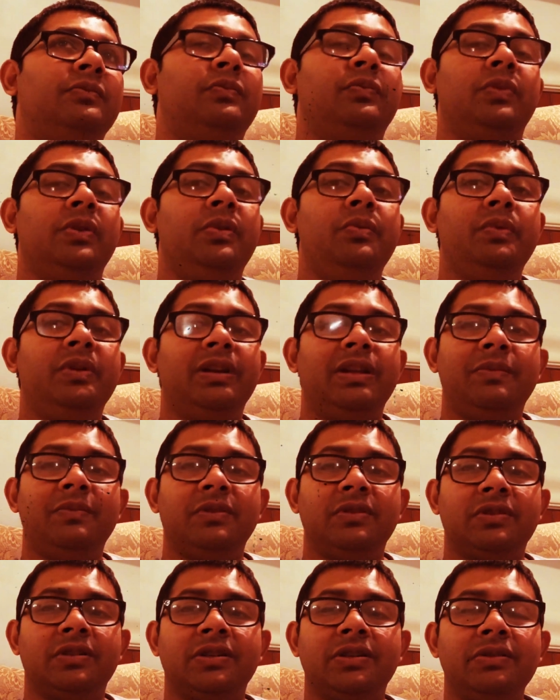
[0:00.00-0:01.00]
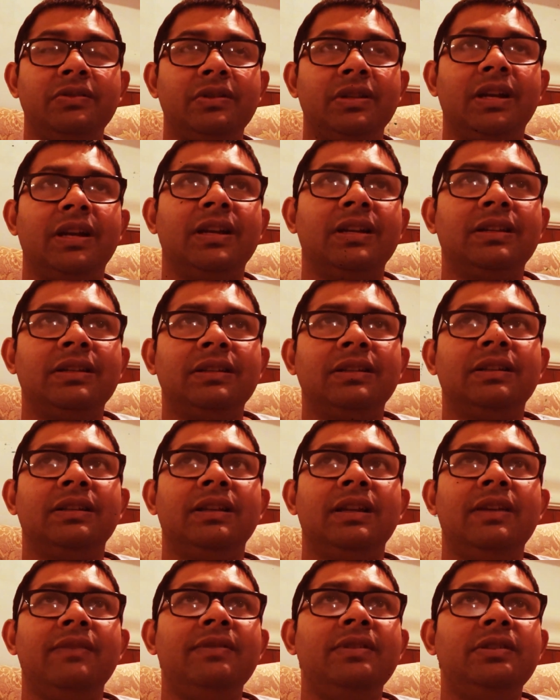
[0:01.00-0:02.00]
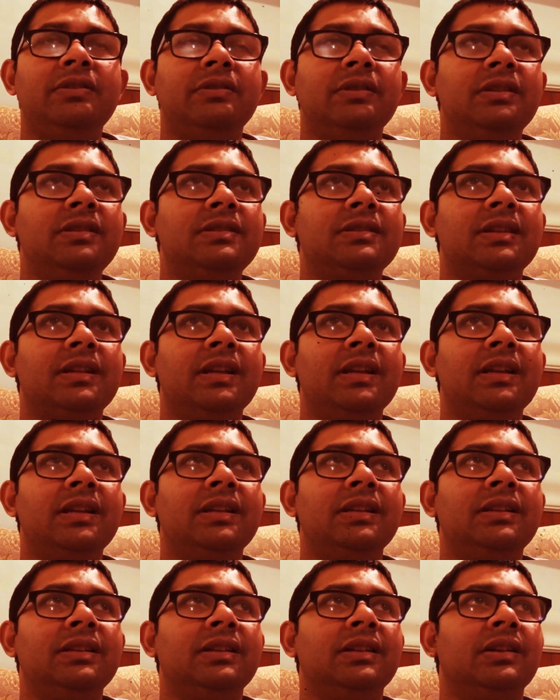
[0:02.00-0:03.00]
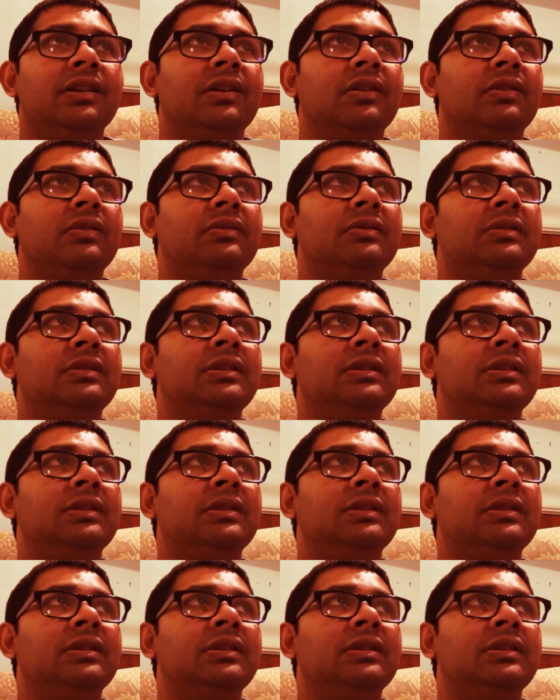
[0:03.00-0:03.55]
We weren't able to do that. Even to this day, you know,